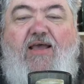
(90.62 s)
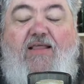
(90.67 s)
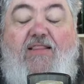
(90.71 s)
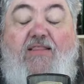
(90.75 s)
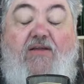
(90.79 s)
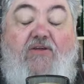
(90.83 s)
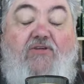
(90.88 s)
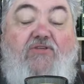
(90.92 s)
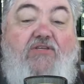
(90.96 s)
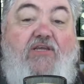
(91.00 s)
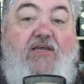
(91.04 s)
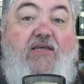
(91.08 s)

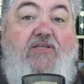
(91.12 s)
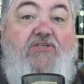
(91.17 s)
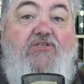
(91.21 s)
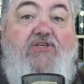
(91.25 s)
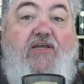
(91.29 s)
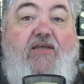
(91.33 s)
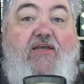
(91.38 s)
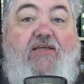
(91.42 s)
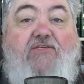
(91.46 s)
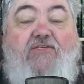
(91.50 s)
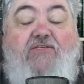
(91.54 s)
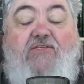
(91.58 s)
They're
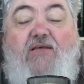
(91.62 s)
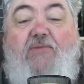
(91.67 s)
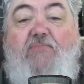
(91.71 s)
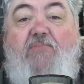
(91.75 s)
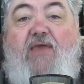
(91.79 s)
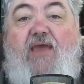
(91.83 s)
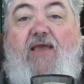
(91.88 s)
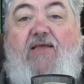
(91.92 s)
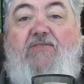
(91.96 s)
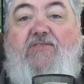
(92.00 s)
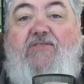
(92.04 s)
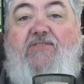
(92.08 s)
teaching, in some
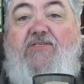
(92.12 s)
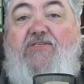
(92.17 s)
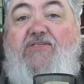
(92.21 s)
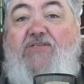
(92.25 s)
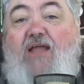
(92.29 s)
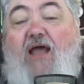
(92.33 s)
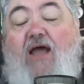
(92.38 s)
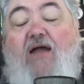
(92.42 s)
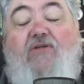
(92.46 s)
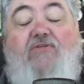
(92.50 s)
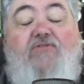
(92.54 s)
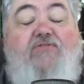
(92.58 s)
cases,
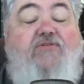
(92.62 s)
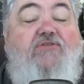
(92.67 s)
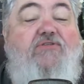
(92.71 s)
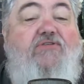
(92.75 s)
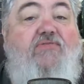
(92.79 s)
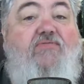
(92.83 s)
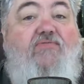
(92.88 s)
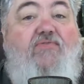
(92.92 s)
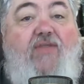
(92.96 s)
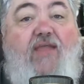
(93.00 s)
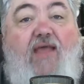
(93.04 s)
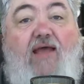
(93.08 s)

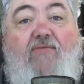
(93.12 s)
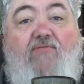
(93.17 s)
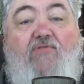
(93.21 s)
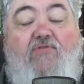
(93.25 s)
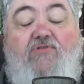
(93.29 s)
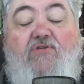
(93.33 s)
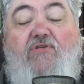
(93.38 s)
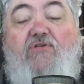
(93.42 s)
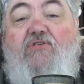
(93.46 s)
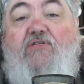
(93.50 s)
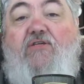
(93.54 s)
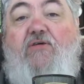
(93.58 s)
doctrines of
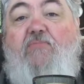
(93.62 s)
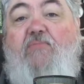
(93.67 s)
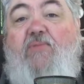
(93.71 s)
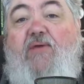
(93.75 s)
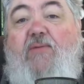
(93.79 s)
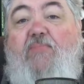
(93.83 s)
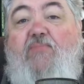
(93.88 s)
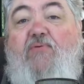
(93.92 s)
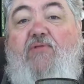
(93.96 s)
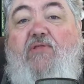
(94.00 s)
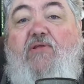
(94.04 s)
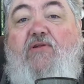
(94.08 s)
devils. There's some
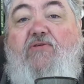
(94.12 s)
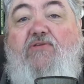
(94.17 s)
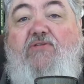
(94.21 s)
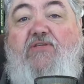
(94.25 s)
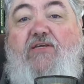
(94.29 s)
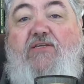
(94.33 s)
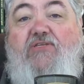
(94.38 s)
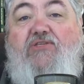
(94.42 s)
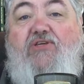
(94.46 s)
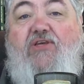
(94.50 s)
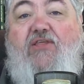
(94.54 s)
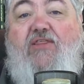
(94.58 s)
people that are
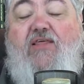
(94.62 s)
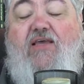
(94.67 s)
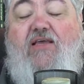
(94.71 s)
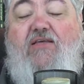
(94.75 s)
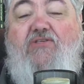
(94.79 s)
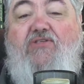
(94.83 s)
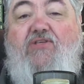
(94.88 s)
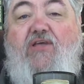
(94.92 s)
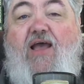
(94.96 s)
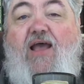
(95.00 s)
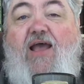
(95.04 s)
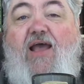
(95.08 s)
teaching
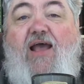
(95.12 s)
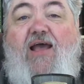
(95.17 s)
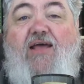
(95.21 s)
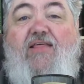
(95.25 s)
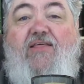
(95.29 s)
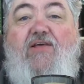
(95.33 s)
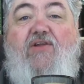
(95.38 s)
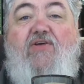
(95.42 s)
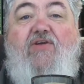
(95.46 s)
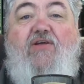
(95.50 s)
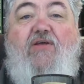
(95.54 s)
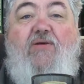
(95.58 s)
things
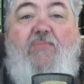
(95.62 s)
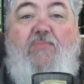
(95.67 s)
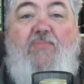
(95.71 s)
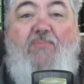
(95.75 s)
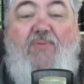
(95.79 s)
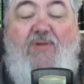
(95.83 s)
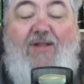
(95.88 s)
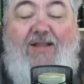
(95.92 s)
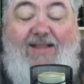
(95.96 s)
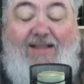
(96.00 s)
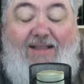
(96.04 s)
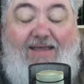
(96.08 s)
that are
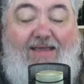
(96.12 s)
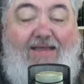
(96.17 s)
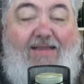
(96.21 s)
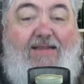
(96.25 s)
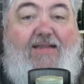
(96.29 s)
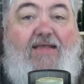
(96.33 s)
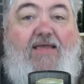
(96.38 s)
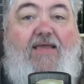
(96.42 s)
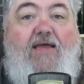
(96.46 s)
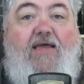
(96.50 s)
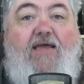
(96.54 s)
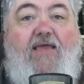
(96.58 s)

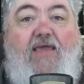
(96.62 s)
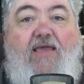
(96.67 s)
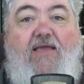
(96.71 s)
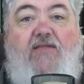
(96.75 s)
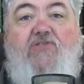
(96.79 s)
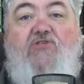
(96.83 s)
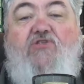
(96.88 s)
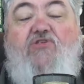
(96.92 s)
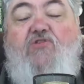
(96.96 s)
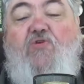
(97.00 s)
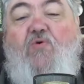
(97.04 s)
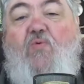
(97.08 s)
completely
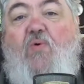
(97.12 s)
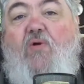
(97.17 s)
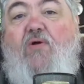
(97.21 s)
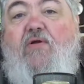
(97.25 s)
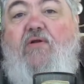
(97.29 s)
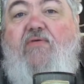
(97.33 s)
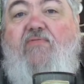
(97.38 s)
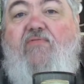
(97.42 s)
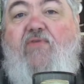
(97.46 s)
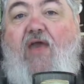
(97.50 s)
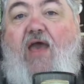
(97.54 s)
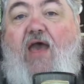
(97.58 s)
against the
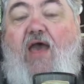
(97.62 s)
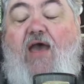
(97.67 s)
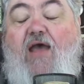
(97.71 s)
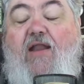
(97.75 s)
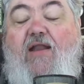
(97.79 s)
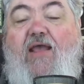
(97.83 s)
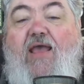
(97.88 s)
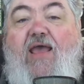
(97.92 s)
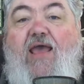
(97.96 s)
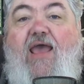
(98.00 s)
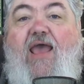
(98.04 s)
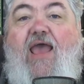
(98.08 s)
Word of
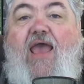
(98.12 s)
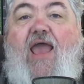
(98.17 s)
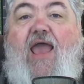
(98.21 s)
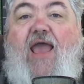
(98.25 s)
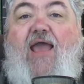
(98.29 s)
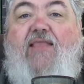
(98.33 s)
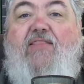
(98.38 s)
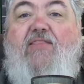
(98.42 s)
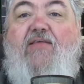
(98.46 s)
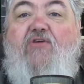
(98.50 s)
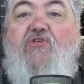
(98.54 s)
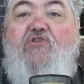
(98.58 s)
God,
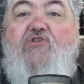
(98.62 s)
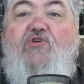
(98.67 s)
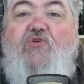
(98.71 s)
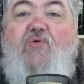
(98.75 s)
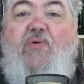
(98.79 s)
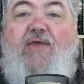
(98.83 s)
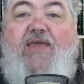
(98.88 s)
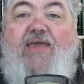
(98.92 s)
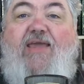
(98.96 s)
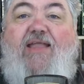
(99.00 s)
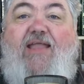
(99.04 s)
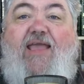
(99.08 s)
and they're
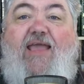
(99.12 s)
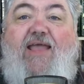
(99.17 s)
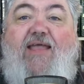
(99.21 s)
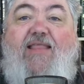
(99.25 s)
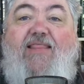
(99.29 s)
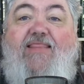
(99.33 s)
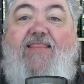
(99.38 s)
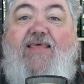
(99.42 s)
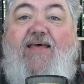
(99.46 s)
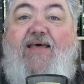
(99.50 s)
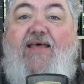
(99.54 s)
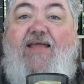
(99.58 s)
doing it
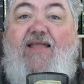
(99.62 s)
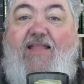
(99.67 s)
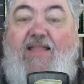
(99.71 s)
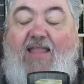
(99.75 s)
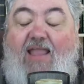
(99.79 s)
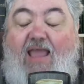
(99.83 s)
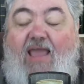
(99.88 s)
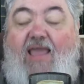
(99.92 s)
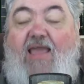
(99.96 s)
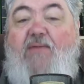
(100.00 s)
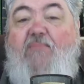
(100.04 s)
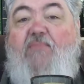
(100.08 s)
in the
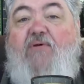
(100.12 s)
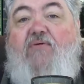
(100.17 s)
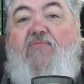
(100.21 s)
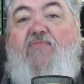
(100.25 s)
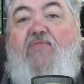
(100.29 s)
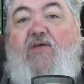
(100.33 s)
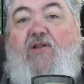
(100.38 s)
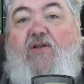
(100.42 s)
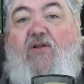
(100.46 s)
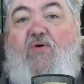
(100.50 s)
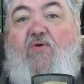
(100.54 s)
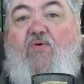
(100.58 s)
name
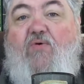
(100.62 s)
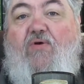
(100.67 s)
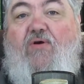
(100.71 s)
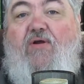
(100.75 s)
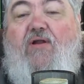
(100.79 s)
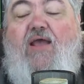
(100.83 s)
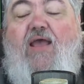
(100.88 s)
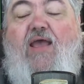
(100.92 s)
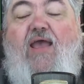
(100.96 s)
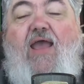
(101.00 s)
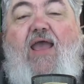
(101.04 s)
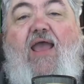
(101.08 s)
of the
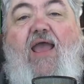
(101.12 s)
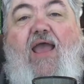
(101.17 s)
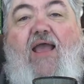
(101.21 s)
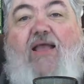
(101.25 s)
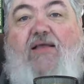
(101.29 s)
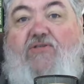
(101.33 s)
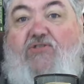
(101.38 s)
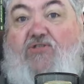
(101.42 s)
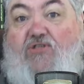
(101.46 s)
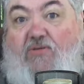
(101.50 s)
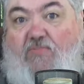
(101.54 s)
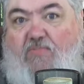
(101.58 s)
Lord,
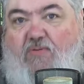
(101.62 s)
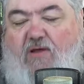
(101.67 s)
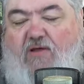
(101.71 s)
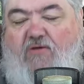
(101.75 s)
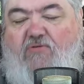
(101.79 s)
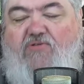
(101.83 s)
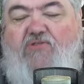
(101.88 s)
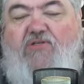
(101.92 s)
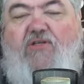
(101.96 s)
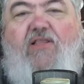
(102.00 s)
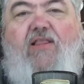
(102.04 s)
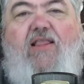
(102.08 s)

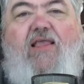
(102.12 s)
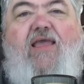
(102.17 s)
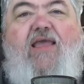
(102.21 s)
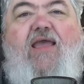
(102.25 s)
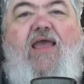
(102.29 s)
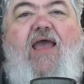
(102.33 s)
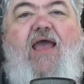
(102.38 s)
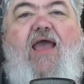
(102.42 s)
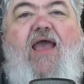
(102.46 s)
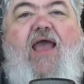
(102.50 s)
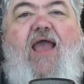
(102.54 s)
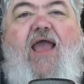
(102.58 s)

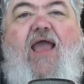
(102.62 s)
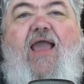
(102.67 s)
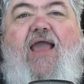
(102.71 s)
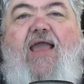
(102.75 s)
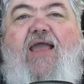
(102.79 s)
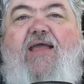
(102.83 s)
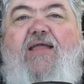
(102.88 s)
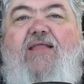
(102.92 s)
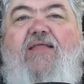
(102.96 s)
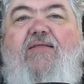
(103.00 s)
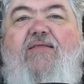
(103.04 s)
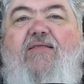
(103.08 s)
supposedly,
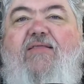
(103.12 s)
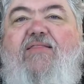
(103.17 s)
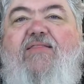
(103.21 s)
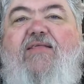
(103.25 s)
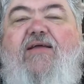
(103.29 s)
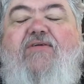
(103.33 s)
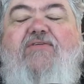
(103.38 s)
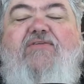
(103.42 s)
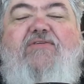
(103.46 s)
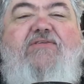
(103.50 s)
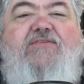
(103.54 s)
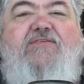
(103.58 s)
and
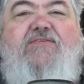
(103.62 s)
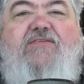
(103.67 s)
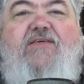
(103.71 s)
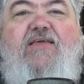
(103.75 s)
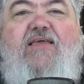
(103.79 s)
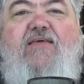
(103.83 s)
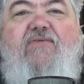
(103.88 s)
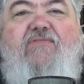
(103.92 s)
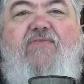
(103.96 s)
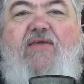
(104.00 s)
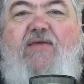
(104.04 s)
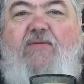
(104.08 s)
they're
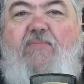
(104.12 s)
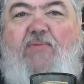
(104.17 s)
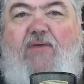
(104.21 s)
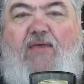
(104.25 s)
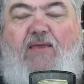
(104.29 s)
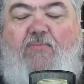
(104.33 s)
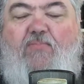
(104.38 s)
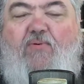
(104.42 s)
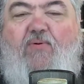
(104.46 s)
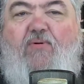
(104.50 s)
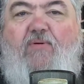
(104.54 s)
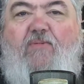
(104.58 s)
deceiving
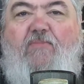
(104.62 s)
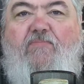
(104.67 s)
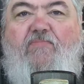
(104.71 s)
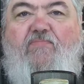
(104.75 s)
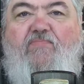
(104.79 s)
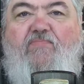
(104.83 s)
people.